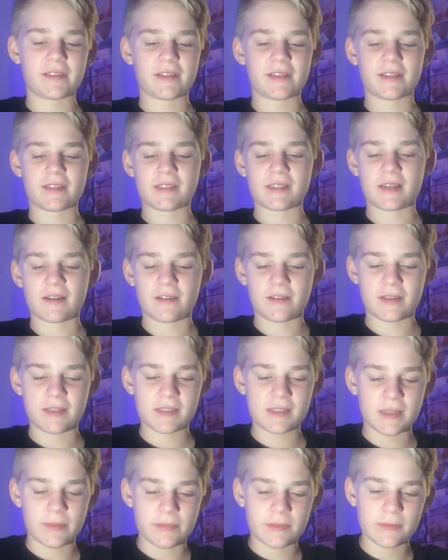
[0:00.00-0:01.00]
That's not
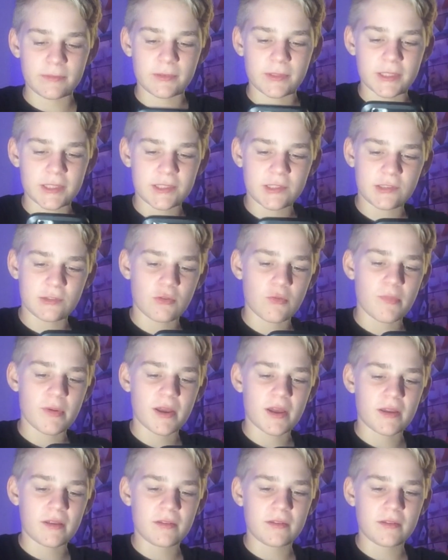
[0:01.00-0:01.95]
acceptable. That's so bad.